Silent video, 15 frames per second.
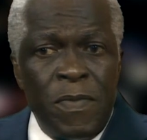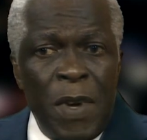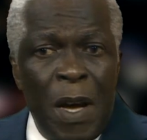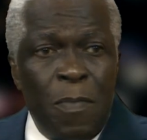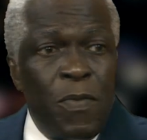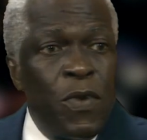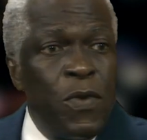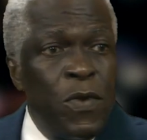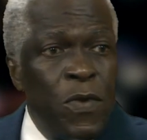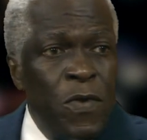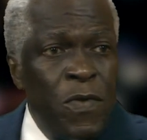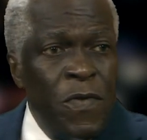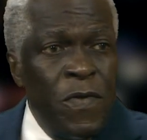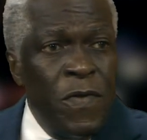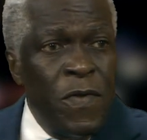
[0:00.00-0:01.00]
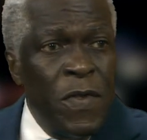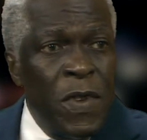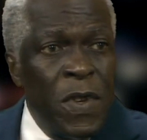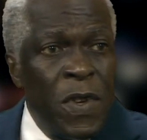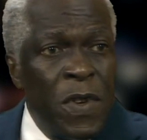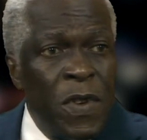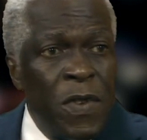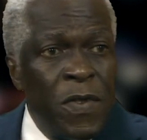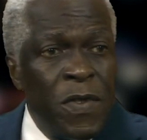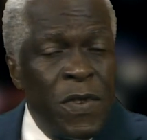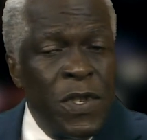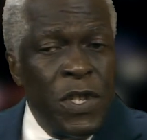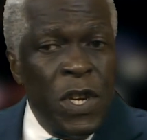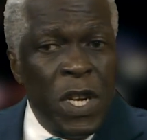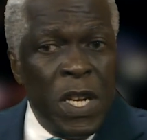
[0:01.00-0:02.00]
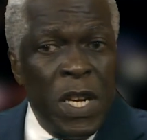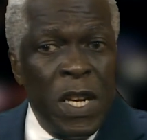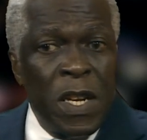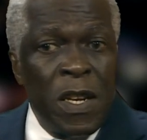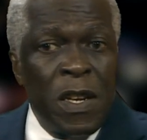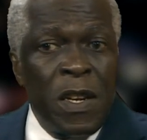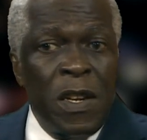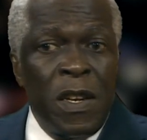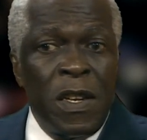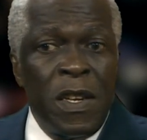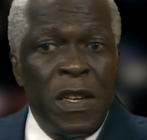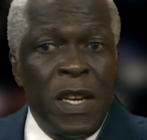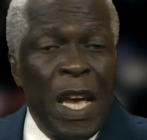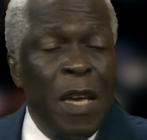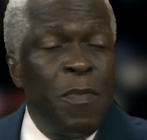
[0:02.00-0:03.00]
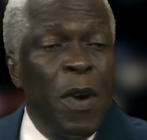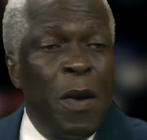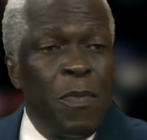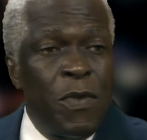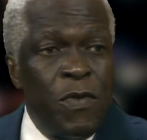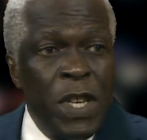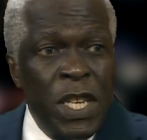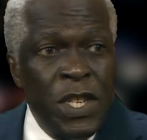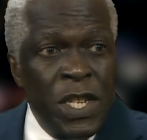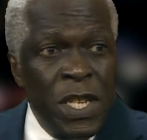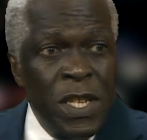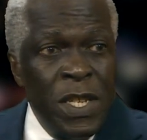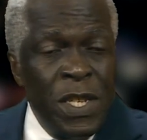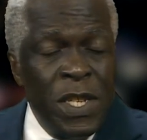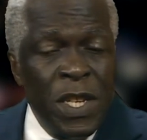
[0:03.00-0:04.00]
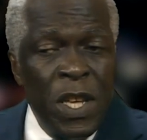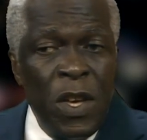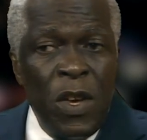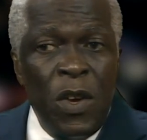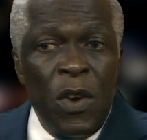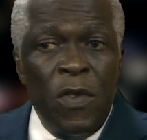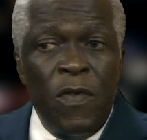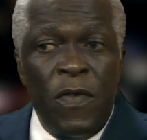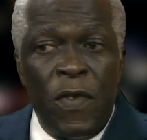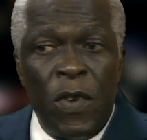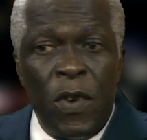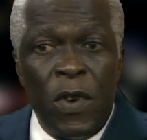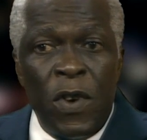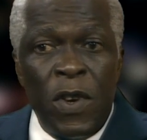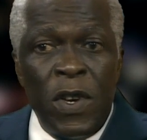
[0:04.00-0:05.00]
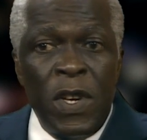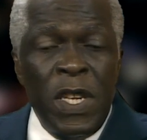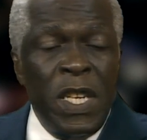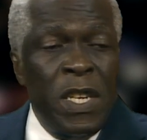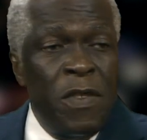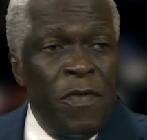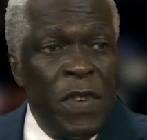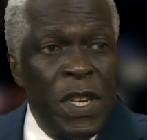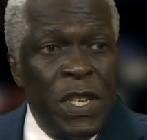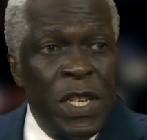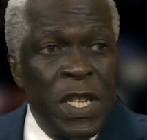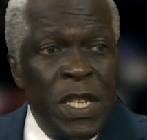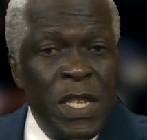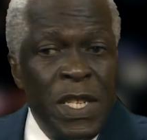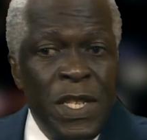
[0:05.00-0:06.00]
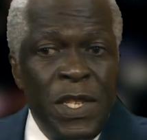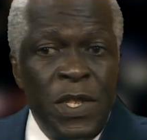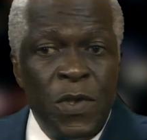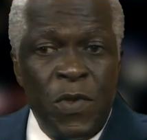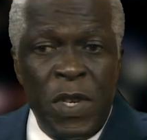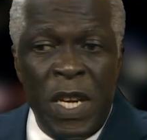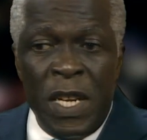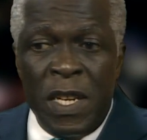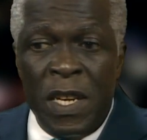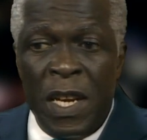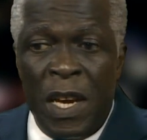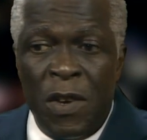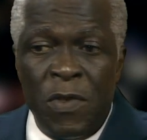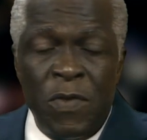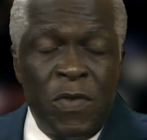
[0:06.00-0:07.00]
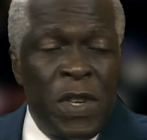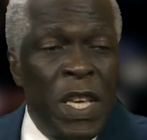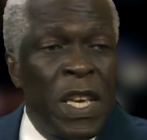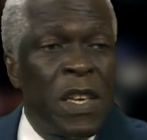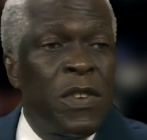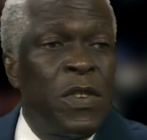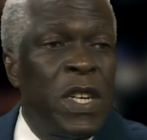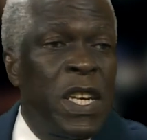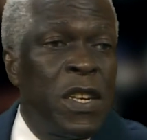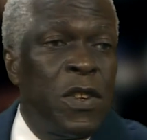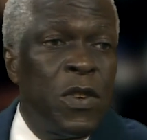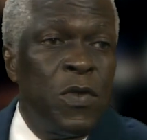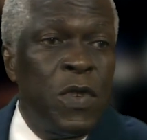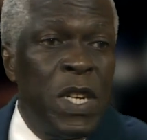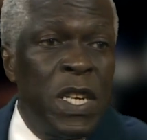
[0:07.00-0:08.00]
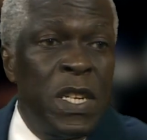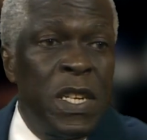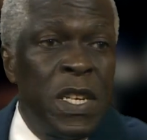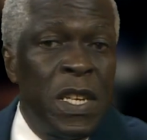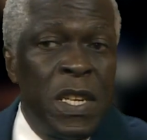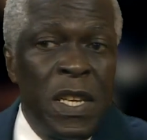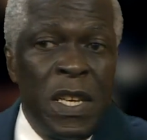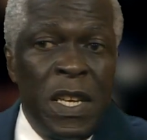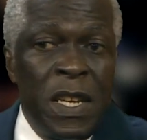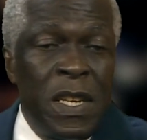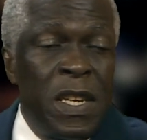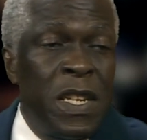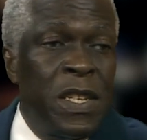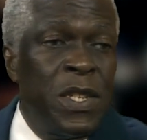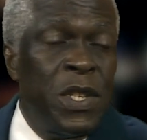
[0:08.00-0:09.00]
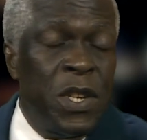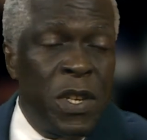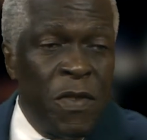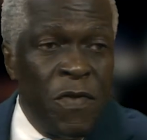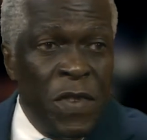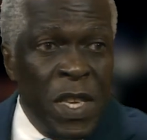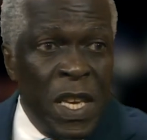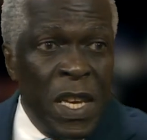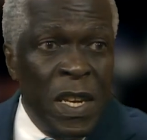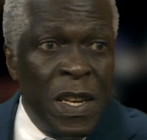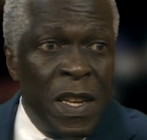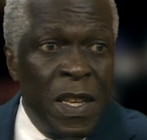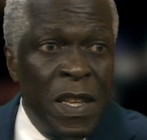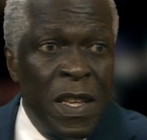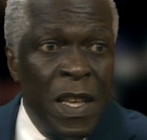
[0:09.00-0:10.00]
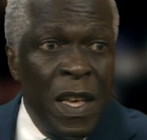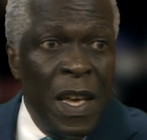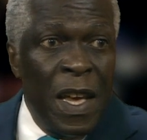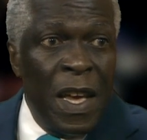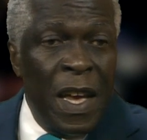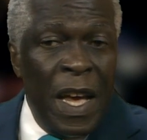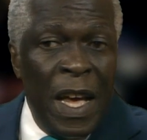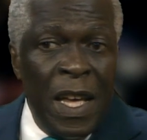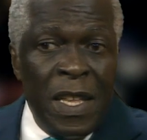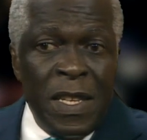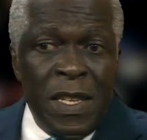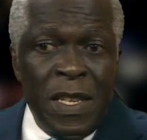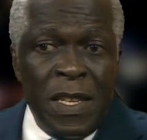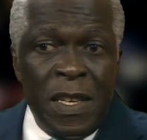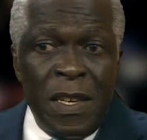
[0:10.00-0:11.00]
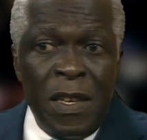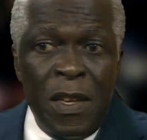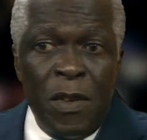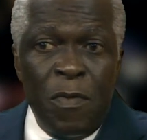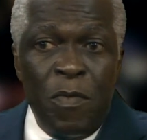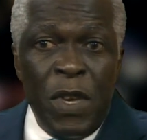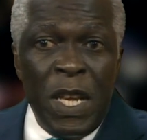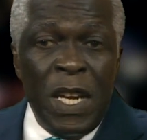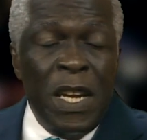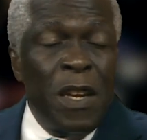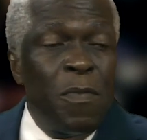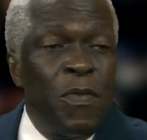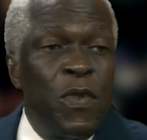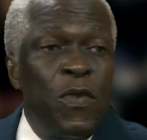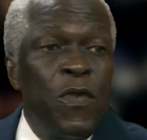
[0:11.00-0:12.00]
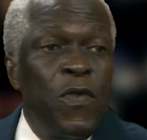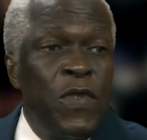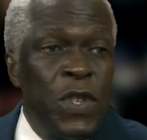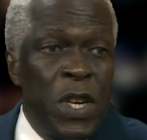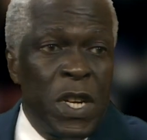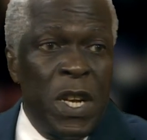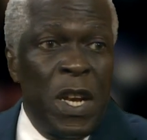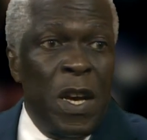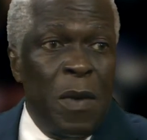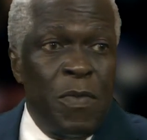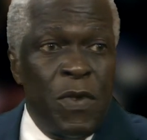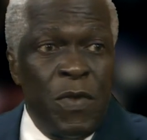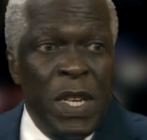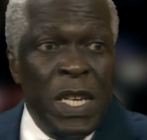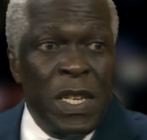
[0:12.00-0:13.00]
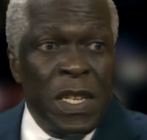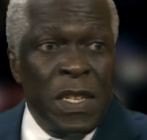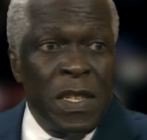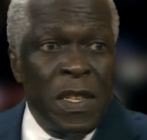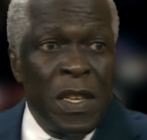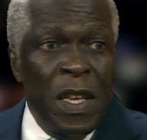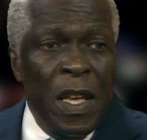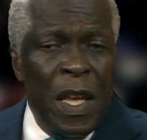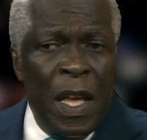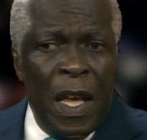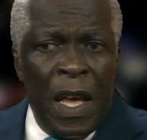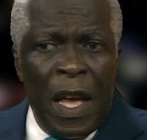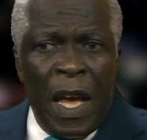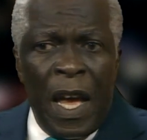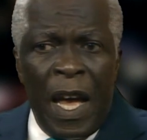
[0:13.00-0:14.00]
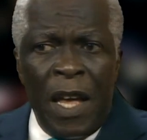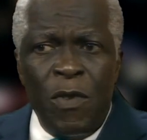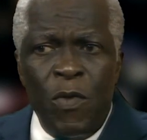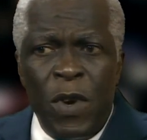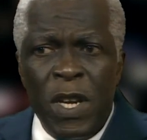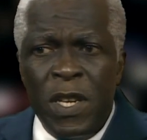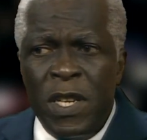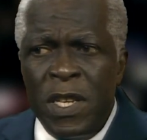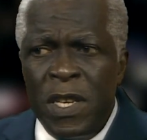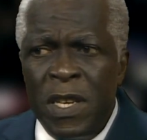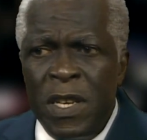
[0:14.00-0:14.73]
approve shuttle type operations for individuals so that now they could include it in their certificate as being an approved shuttle operator. And what